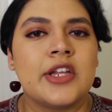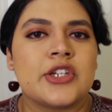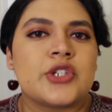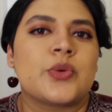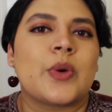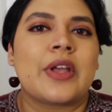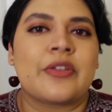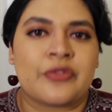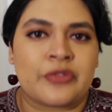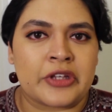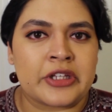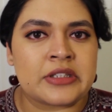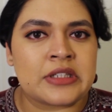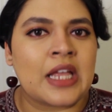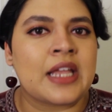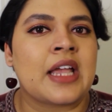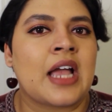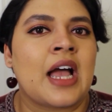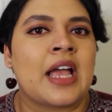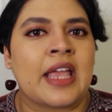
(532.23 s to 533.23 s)
Do I feel
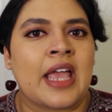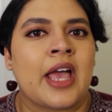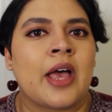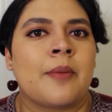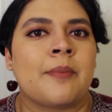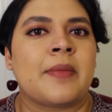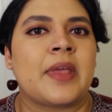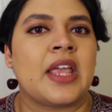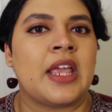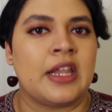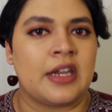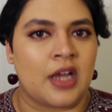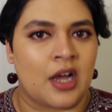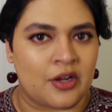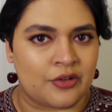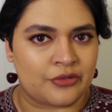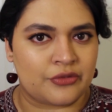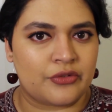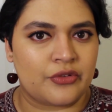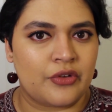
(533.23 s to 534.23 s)
like I am
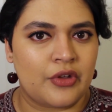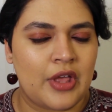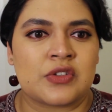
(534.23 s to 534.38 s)
enough?